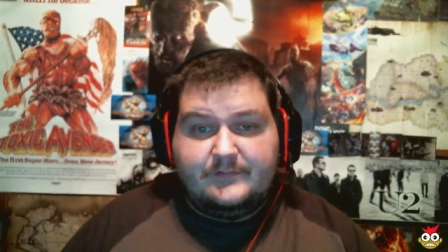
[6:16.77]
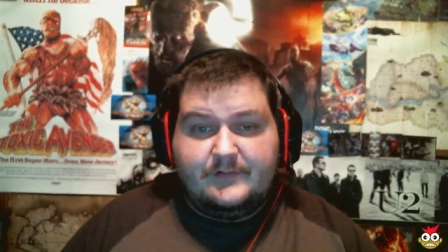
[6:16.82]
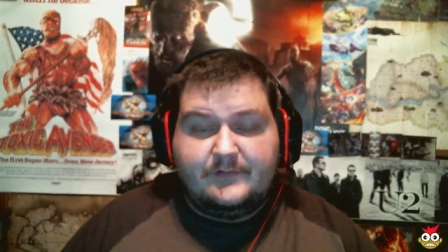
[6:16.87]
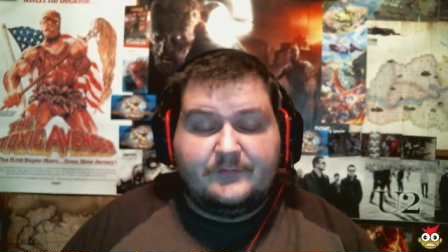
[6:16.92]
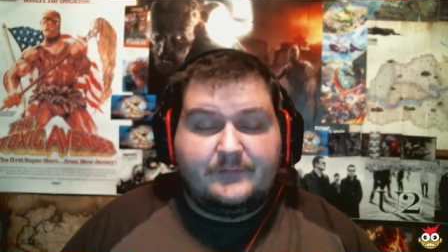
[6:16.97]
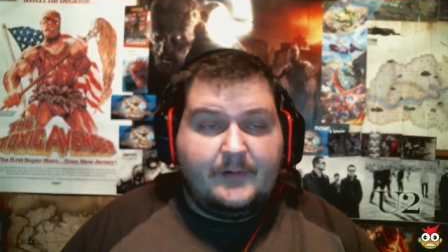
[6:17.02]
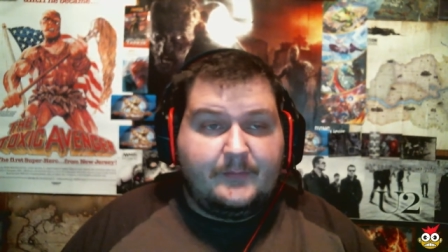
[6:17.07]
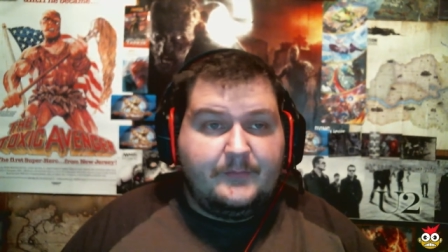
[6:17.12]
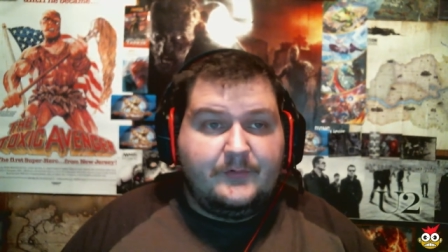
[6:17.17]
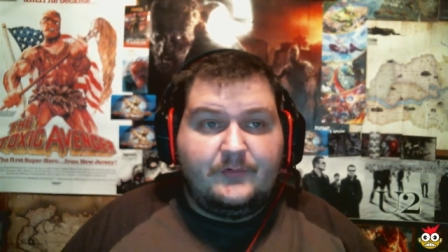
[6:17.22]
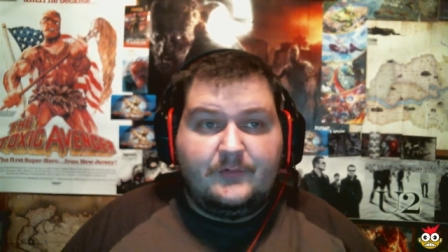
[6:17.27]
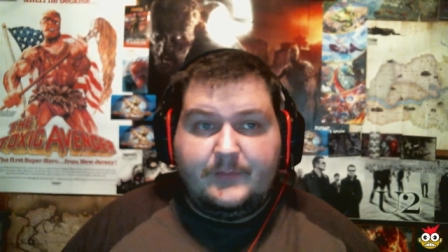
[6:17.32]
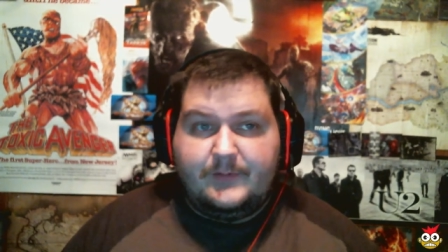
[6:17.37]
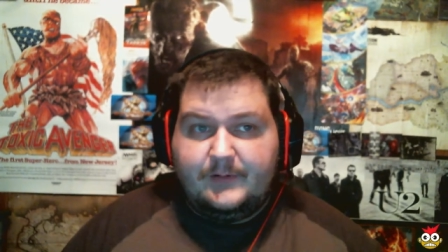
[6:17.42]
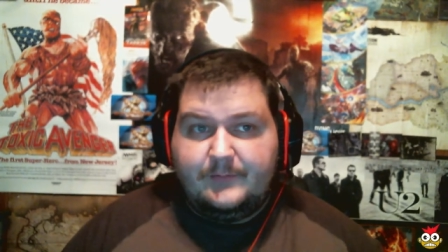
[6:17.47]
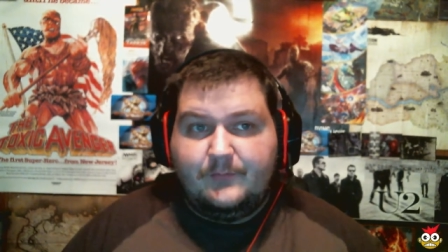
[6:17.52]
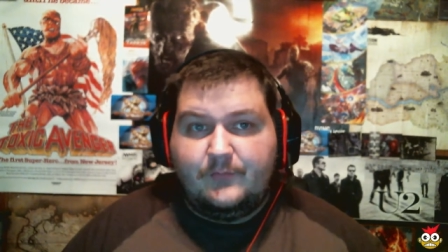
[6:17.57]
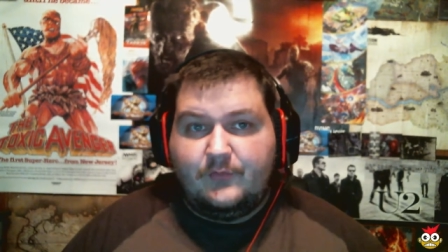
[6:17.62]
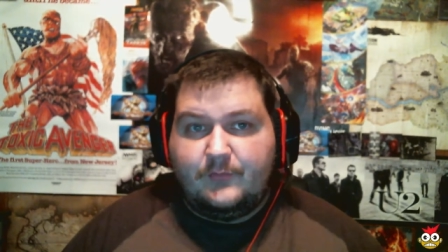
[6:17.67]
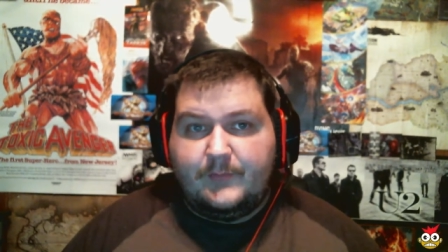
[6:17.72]
There's probably going to
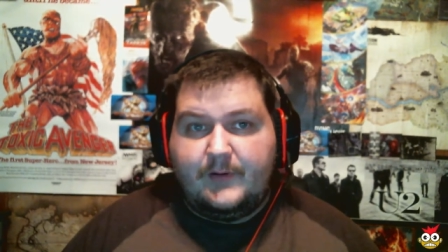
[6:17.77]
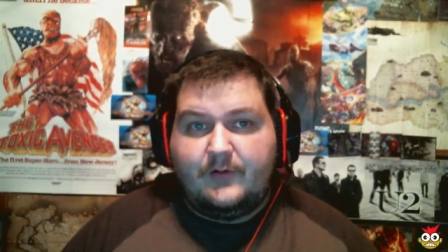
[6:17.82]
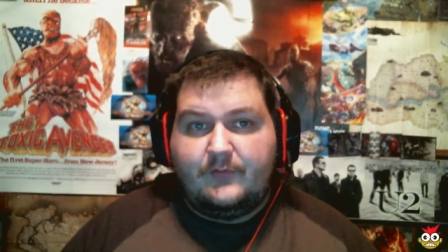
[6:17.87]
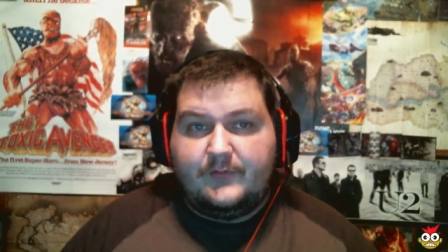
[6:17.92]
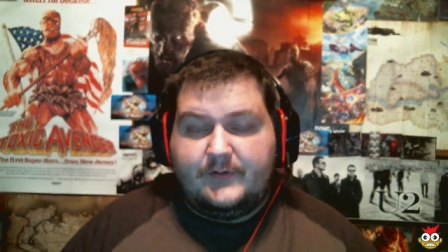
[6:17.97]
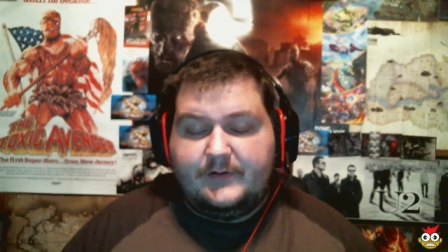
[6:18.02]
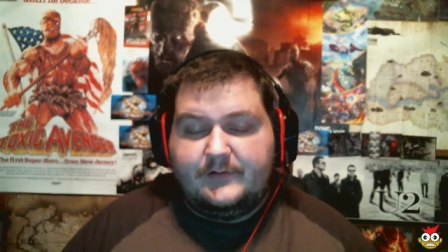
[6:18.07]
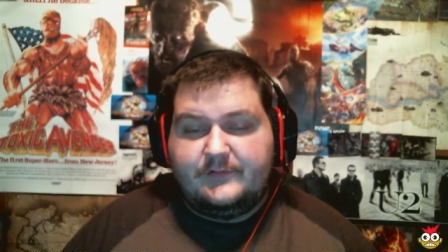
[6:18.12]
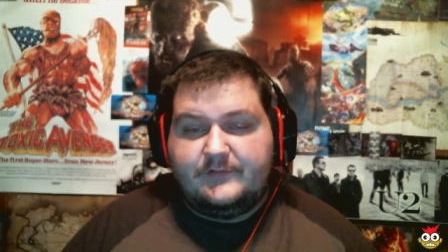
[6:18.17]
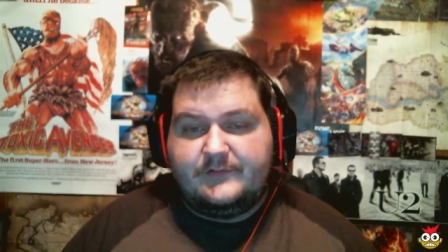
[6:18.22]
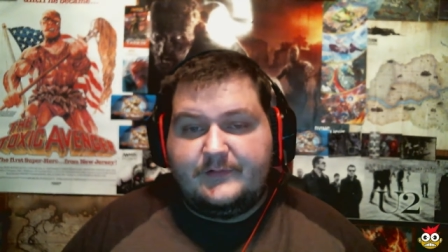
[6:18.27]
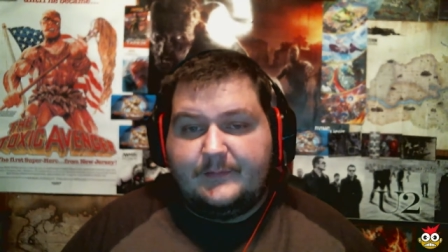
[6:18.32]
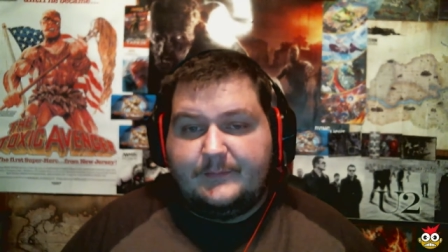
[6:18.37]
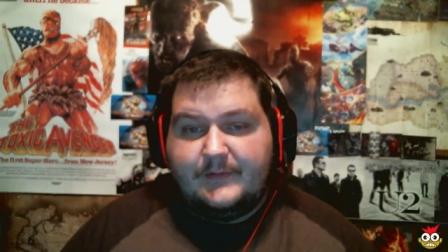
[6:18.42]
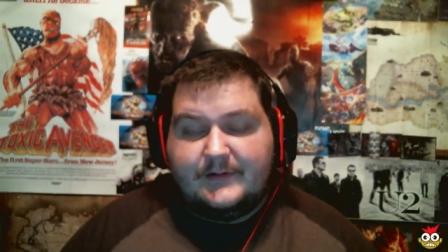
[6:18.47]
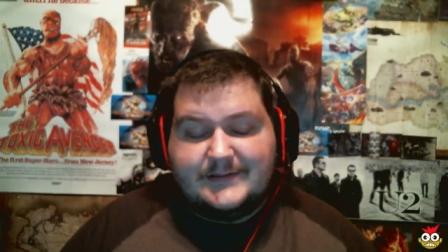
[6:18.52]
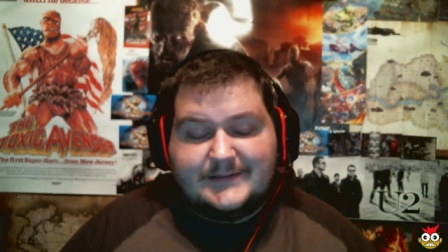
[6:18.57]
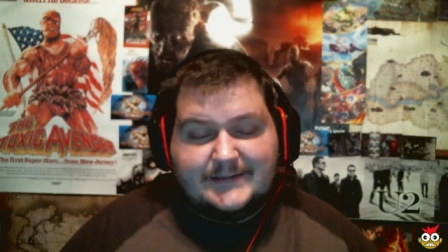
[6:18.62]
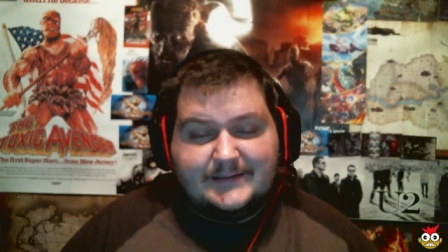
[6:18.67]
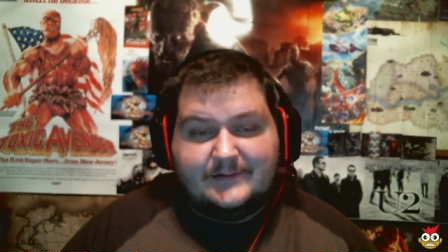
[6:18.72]
be more Metal Gears, so I'm
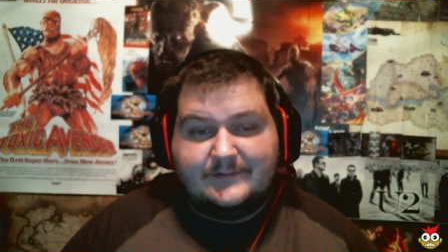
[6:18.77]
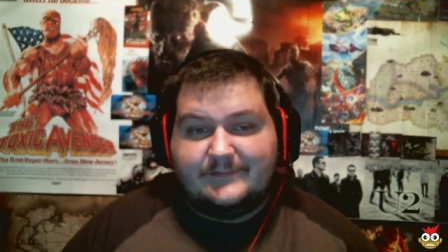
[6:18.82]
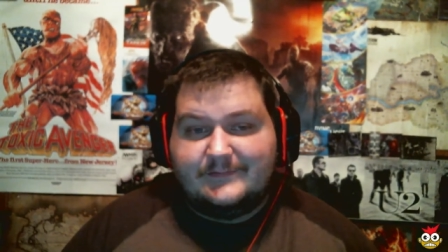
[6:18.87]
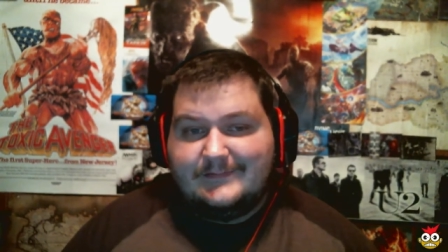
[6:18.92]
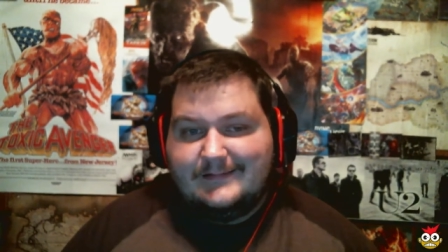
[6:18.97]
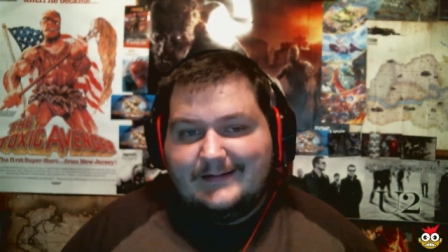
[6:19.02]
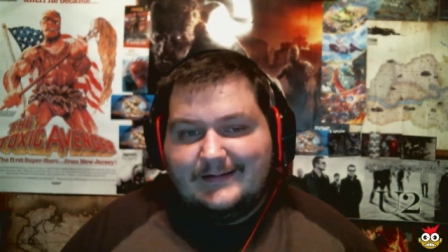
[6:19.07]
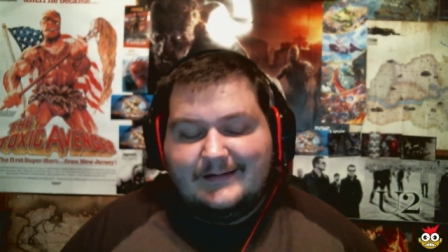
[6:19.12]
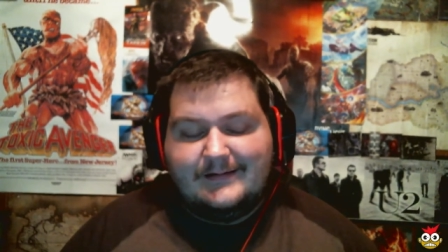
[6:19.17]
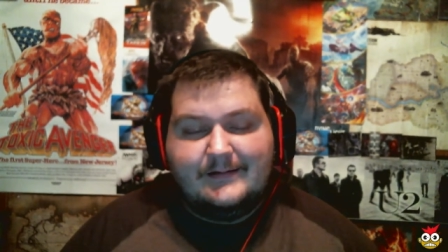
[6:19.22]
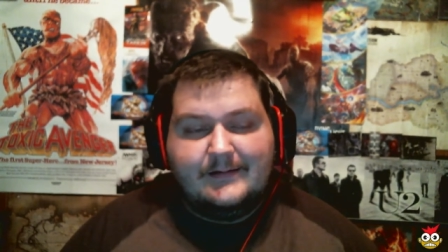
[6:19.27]
not saying there's not,